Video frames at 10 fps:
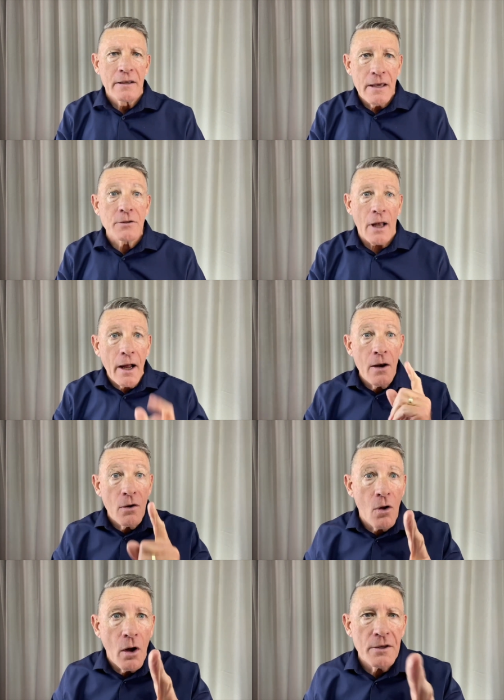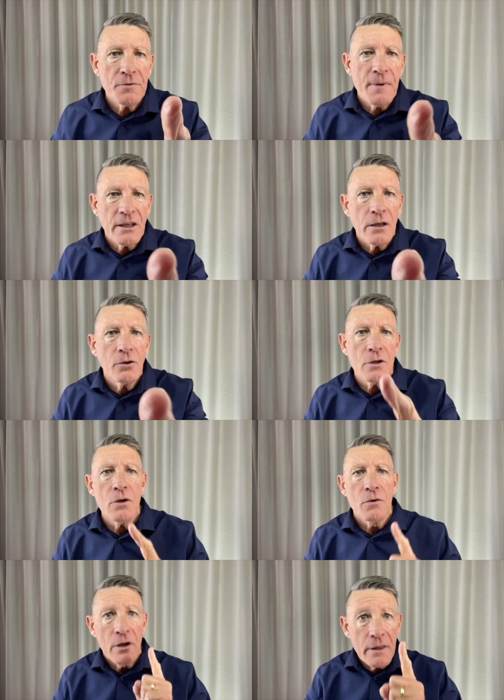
Yes, I know God is speaking to you.